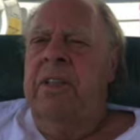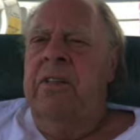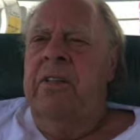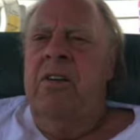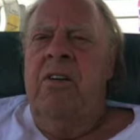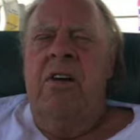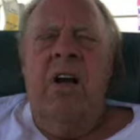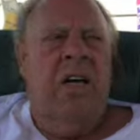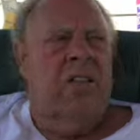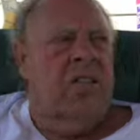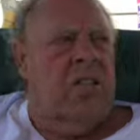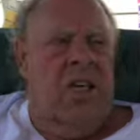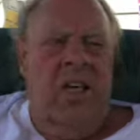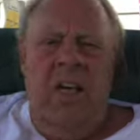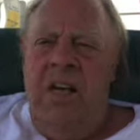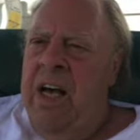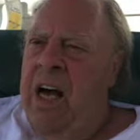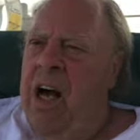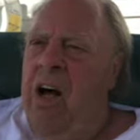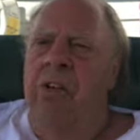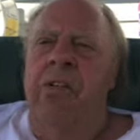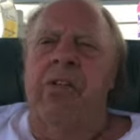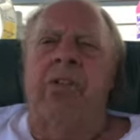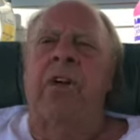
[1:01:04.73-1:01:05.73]
You're not seeing
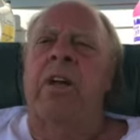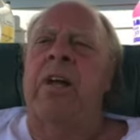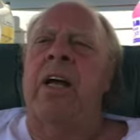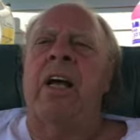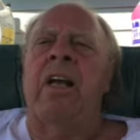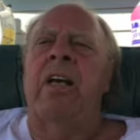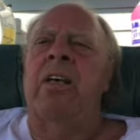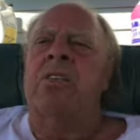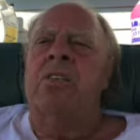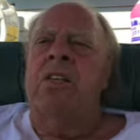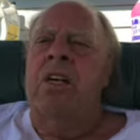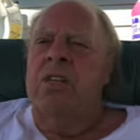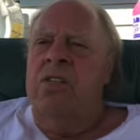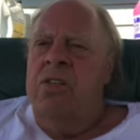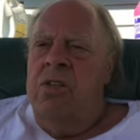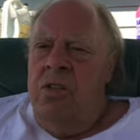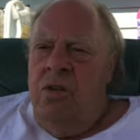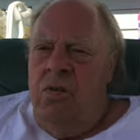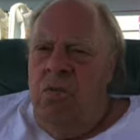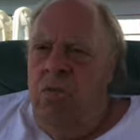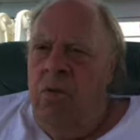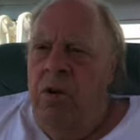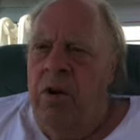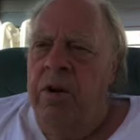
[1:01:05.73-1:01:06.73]
health in any sense
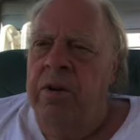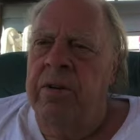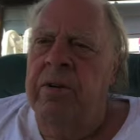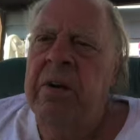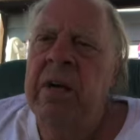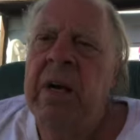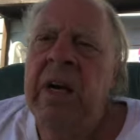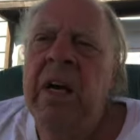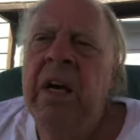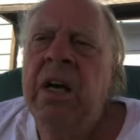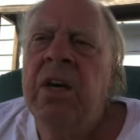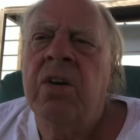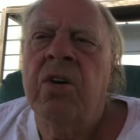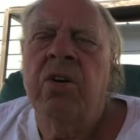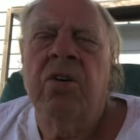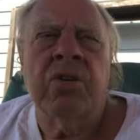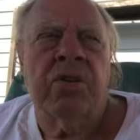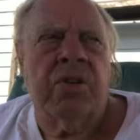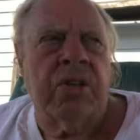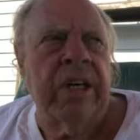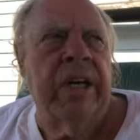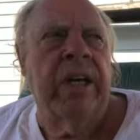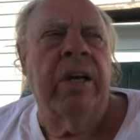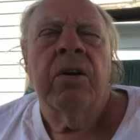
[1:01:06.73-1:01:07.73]
of the word.
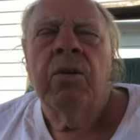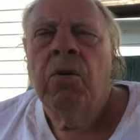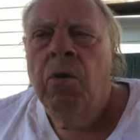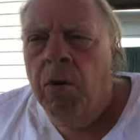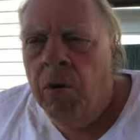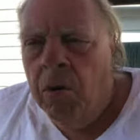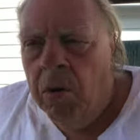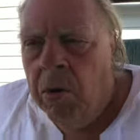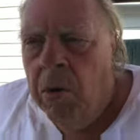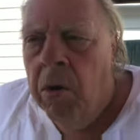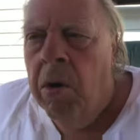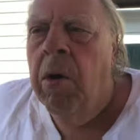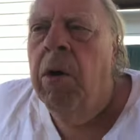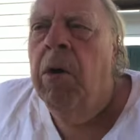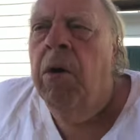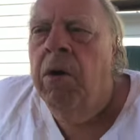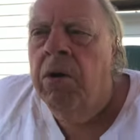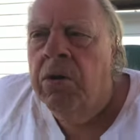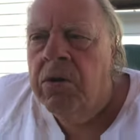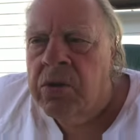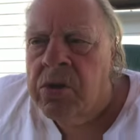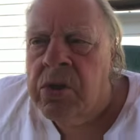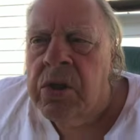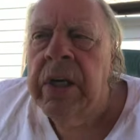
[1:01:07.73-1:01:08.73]
You're seeing
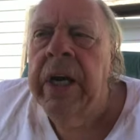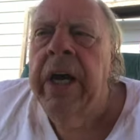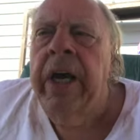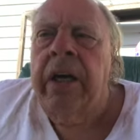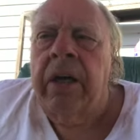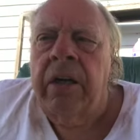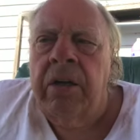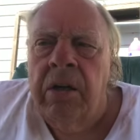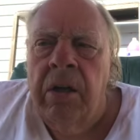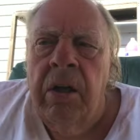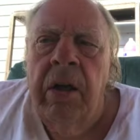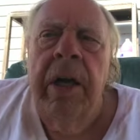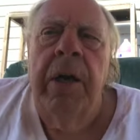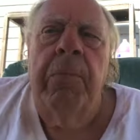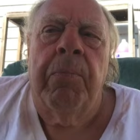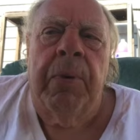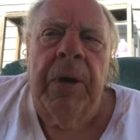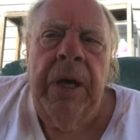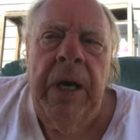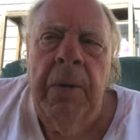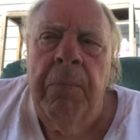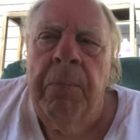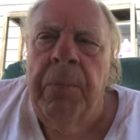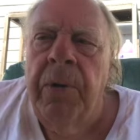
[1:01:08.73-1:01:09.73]
old, sickly
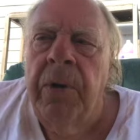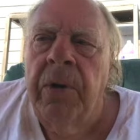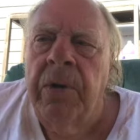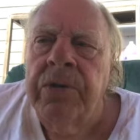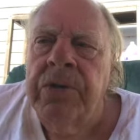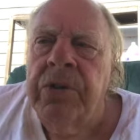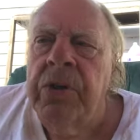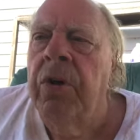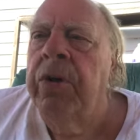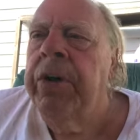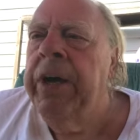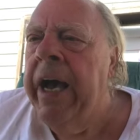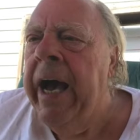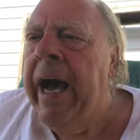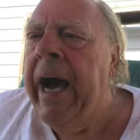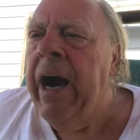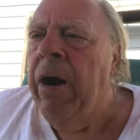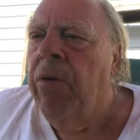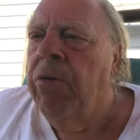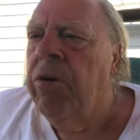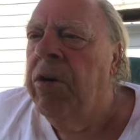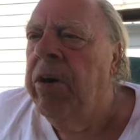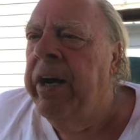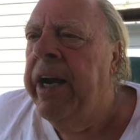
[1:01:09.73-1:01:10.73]
people. So
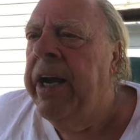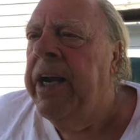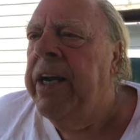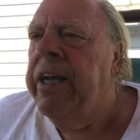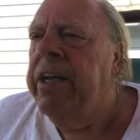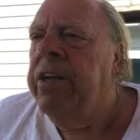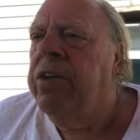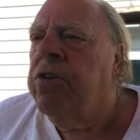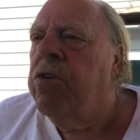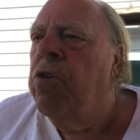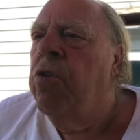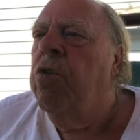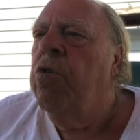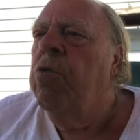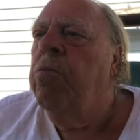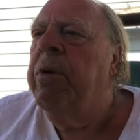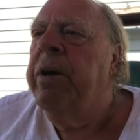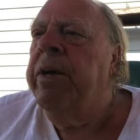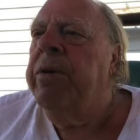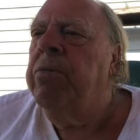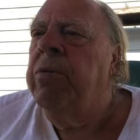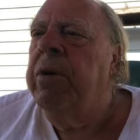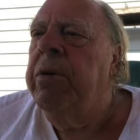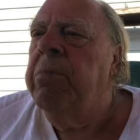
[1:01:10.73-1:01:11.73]
yeah, we're 82,
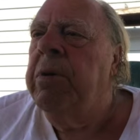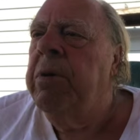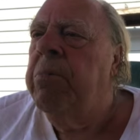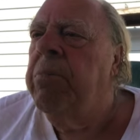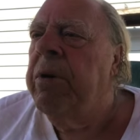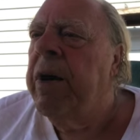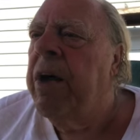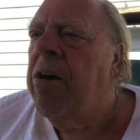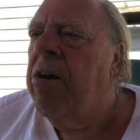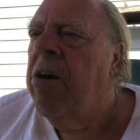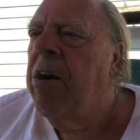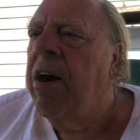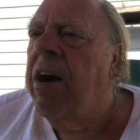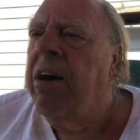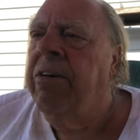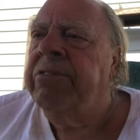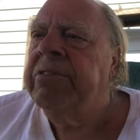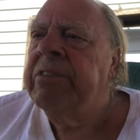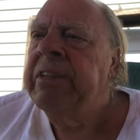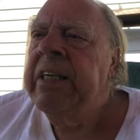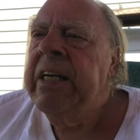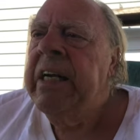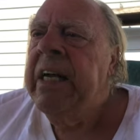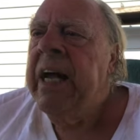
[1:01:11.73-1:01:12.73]
but we'd be better
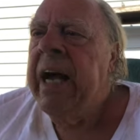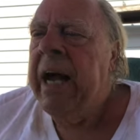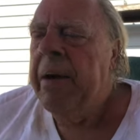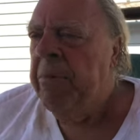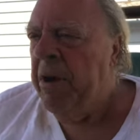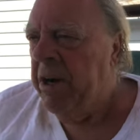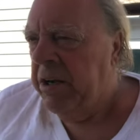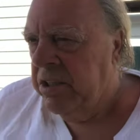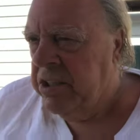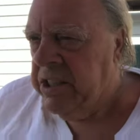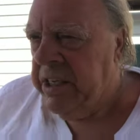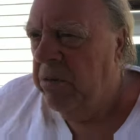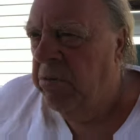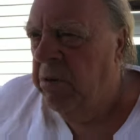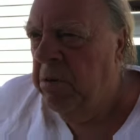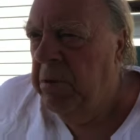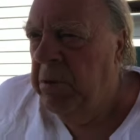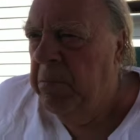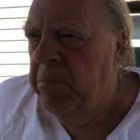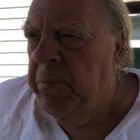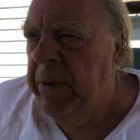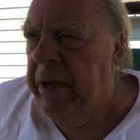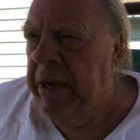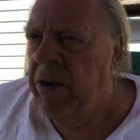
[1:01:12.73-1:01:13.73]
off. I'm not going to say we'd
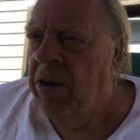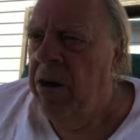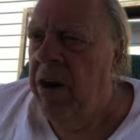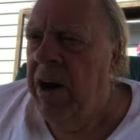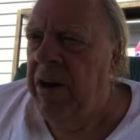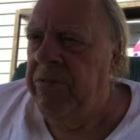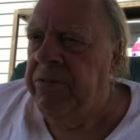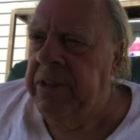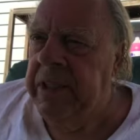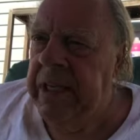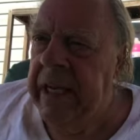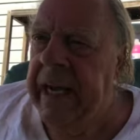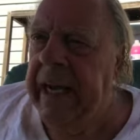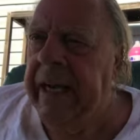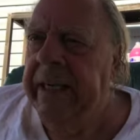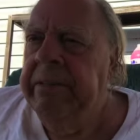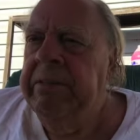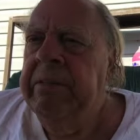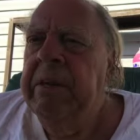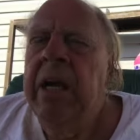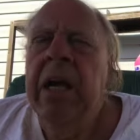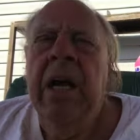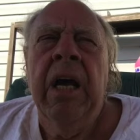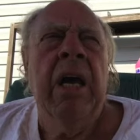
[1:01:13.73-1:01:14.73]
be better off
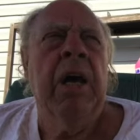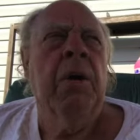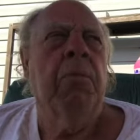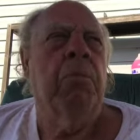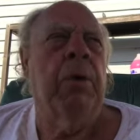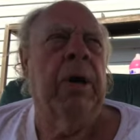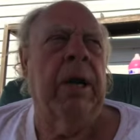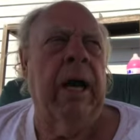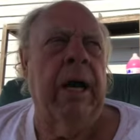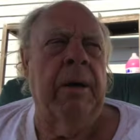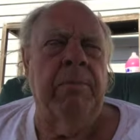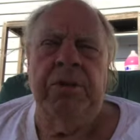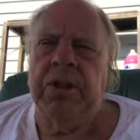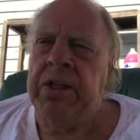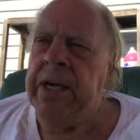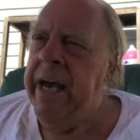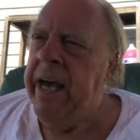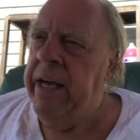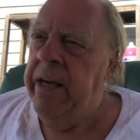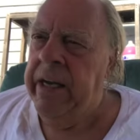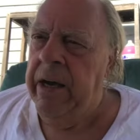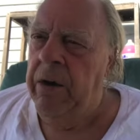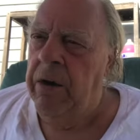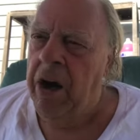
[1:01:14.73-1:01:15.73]
dead, but I'm
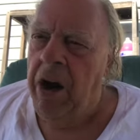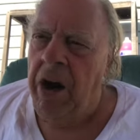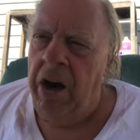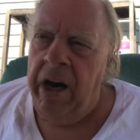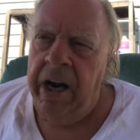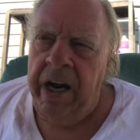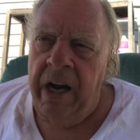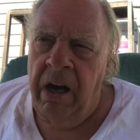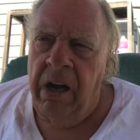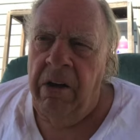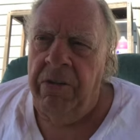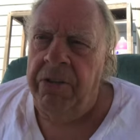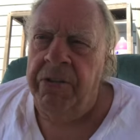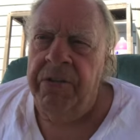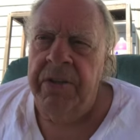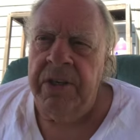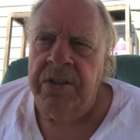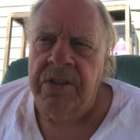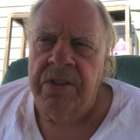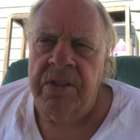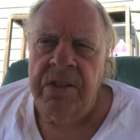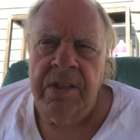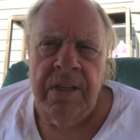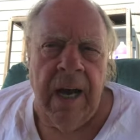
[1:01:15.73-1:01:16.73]
saying that our health
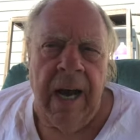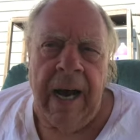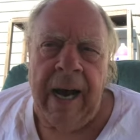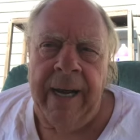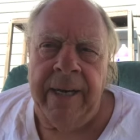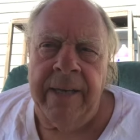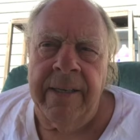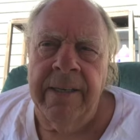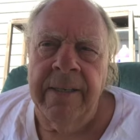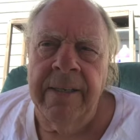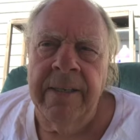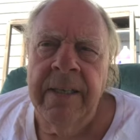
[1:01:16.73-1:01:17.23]
is not.